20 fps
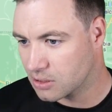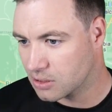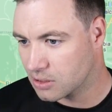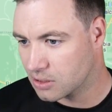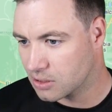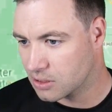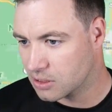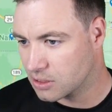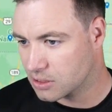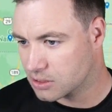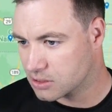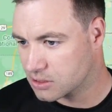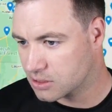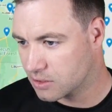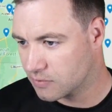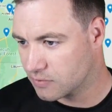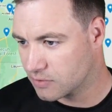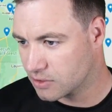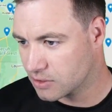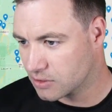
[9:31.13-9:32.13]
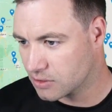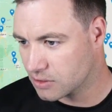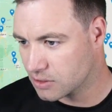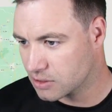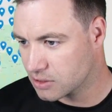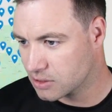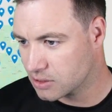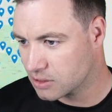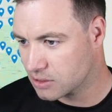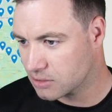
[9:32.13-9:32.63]
Yeah, it's definitely not,
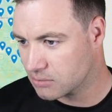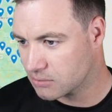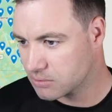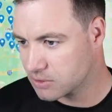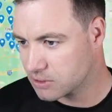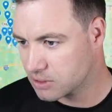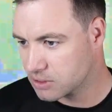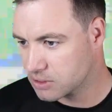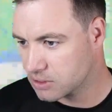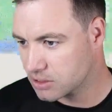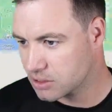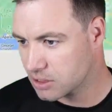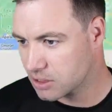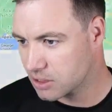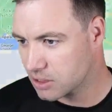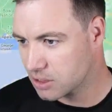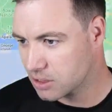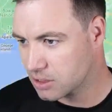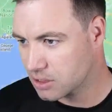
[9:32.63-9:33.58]
is it? Let me just check.